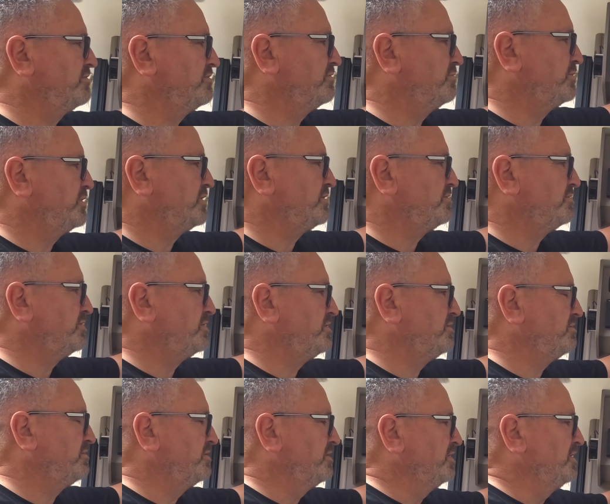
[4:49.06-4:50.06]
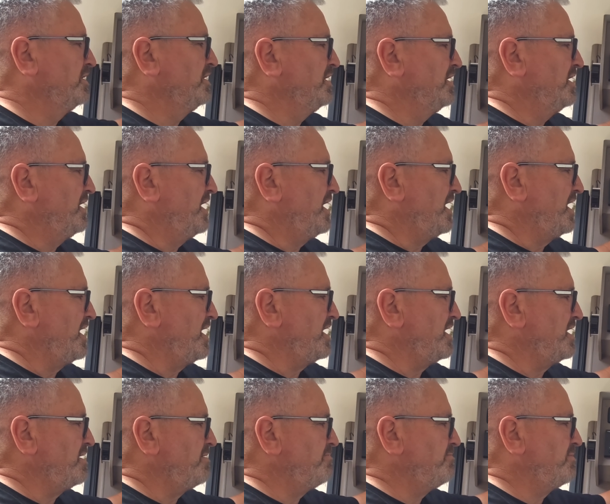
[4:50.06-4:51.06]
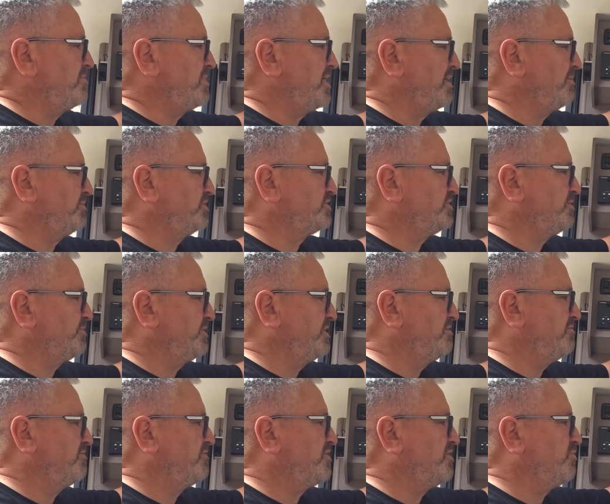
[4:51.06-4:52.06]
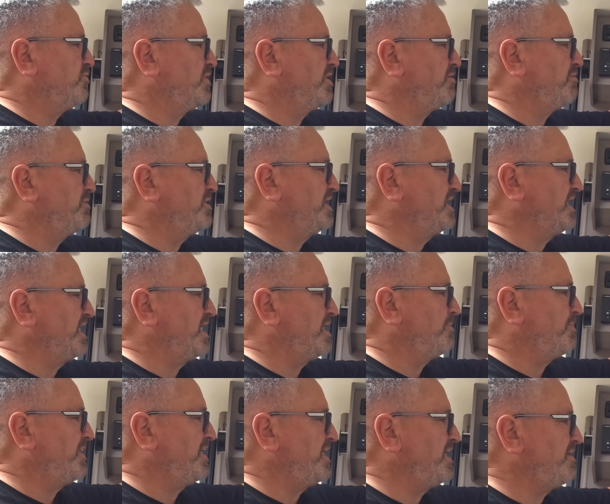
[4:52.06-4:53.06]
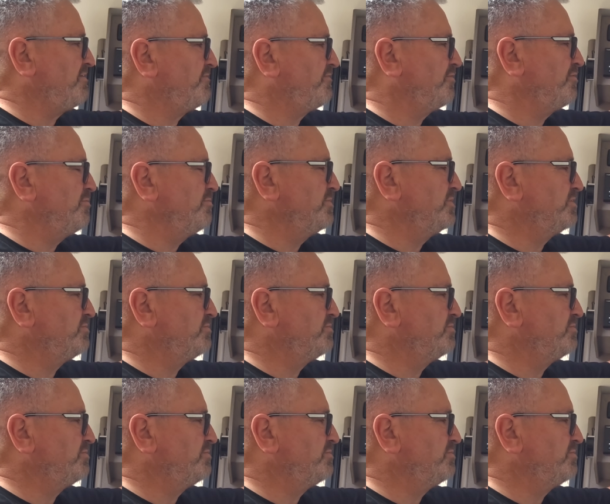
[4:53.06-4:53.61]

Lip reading: turn the back on again. Up the top here we've got where we're getting our power from.